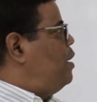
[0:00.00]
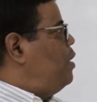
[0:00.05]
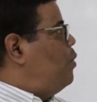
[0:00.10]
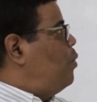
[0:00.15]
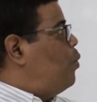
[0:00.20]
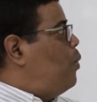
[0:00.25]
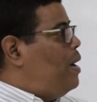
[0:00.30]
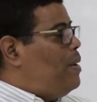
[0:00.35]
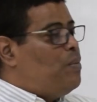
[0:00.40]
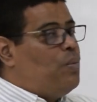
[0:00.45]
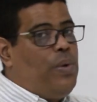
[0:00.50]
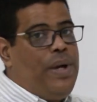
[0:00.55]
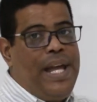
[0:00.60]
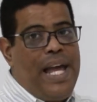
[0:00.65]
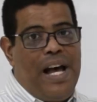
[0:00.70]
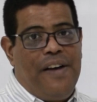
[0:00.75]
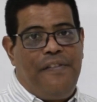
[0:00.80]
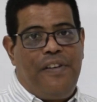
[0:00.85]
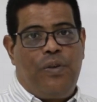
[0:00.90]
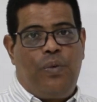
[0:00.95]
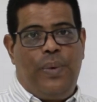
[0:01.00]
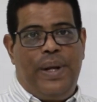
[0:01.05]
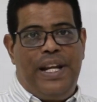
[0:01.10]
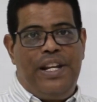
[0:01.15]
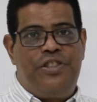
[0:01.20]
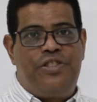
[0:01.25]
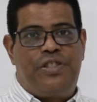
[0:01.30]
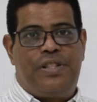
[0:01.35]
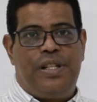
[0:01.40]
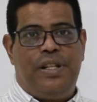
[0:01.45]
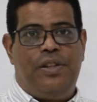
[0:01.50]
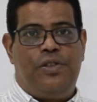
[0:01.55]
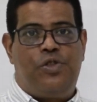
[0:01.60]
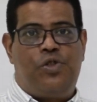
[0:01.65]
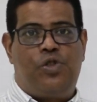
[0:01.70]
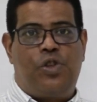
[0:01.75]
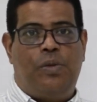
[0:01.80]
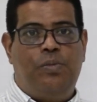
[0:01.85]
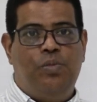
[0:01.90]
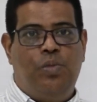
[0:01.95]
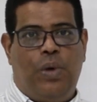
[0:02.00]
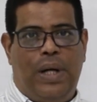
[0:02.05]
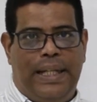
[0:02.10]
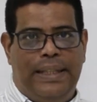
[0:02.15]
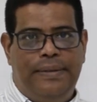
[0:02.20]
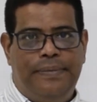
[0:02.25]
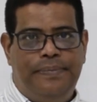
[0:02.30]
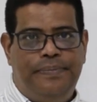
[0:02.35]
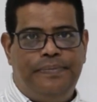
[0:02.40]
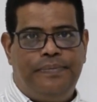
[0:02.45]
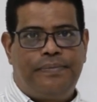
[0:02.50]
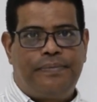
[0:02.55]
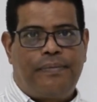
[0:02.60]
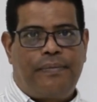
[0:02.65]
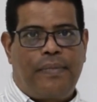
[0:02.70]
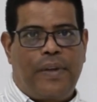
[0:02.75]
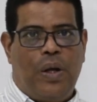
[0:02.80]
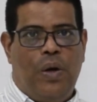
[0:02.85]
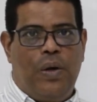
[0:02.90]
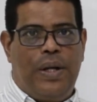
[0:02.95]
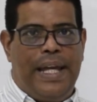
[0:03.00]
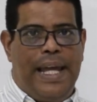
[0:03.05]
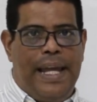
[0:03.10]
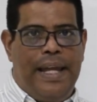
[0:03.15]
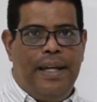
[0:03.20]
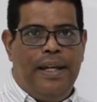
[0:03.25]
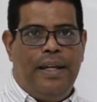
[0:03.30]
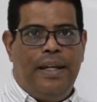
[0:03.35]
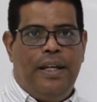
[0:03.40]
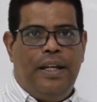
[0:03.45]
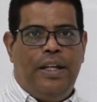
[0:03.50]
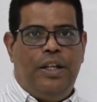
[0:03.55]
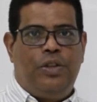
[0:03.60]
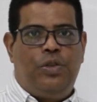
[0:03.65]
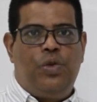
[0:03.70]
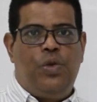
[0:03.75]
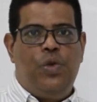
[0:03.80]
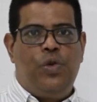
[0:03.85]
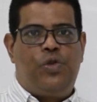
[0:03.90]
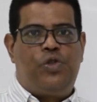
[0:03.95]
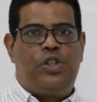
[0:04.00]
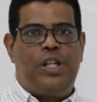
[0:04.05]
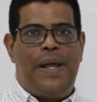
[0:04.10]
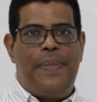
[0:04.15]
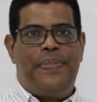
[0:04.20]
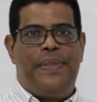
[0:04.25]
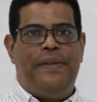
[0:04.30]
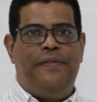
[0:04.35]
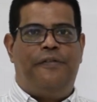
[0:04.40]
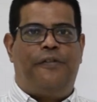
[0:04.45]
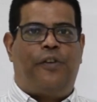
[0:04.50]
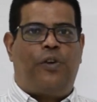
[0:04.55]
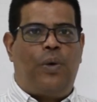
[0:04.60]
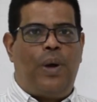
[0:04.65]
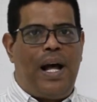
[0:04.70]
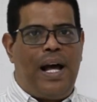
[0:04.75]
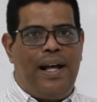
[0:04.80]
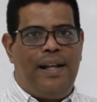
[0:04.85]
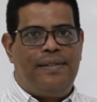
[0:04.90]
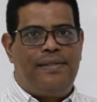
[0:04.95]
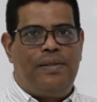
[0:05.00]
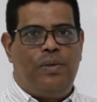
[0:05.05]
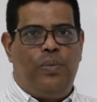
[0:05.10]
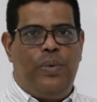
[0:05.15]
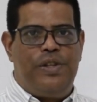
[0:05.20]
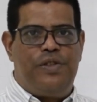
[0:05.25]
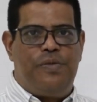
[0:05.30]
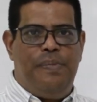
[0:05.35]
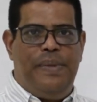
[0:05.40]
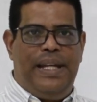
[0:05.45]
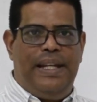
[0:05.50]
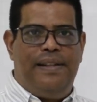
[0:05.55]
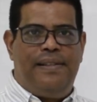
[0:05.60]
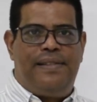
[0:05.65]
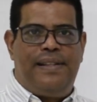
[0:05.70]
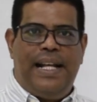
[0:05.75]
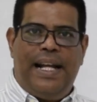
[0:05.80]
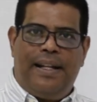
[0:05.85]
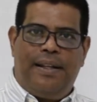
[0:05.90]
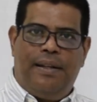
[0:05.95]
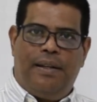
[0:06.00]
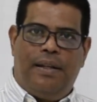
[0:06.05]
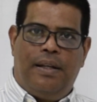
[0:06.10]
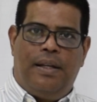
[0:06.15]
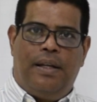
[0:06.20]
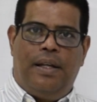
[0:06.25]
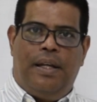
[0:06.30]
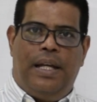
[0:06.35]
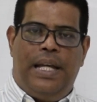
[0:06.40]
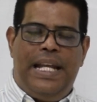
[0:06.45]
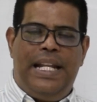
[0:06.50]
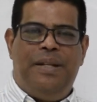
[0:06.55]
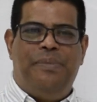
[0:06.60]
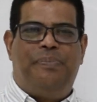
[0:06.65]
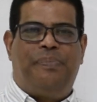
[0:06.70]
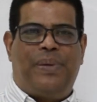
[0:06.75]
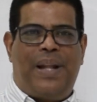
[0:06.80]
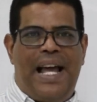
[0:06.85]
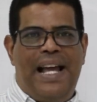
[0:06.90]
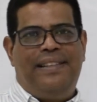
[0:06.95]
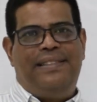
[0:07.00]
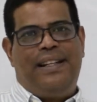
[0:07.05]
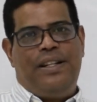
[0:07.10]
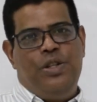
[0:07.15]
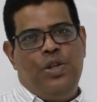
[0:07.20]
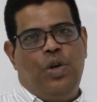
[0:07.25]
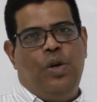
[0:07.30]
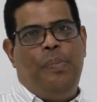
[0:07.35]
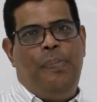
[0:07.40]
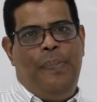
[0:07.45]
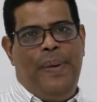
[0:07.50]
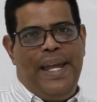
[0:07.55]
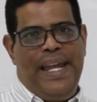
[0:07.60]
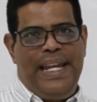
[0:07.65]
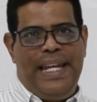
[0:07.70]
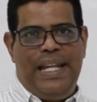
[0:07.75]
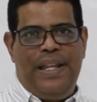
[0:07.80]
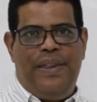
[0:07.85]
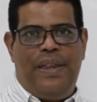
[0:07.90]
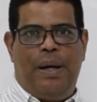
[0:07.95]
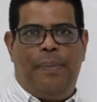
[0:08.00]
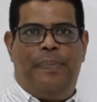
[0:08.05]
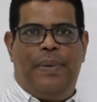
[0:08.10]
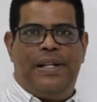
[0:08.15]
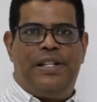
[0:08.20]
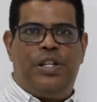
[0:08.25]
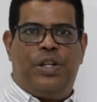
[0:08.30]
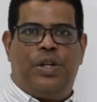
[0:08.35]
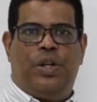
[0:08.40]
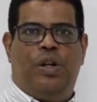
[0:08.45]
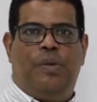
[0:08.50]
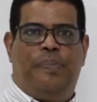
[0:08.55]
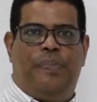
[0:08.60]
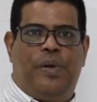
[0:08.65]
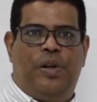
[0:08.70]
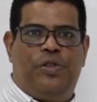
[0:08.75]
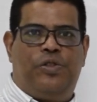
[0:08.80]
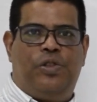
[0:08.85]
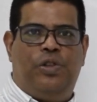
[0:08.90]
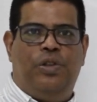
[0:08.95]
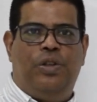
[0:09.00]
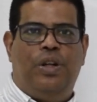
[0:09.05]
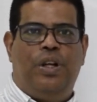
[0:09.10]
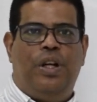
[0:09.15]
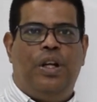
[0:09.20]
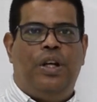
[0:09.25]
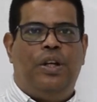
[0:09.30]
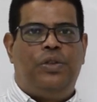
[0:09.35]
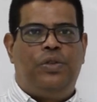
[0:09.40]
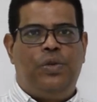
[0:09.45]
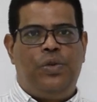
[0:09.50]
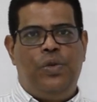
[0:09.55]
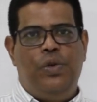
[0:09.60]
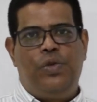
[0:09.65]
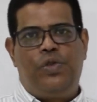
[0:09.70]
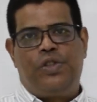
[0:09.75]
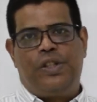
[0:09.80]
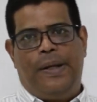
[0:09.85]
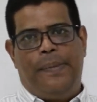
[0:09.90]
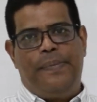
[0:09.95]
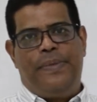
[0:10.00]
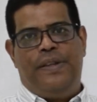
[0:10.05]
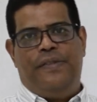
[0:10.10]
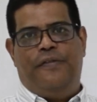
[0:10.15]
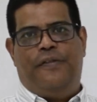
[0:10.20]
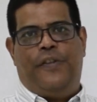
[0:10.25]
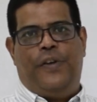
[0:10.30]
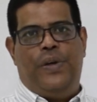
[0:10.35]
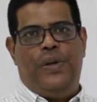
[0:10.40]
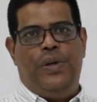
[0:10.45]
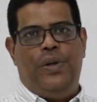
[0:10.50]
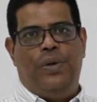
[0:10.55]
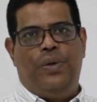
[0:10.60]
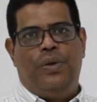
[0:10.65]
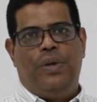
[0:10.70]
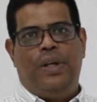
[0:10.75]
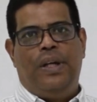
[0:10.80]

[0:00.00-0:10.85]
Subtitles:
When we have arranged someone, okay, to do something for us, which means that it implies that you're paying that particular person to do something for you.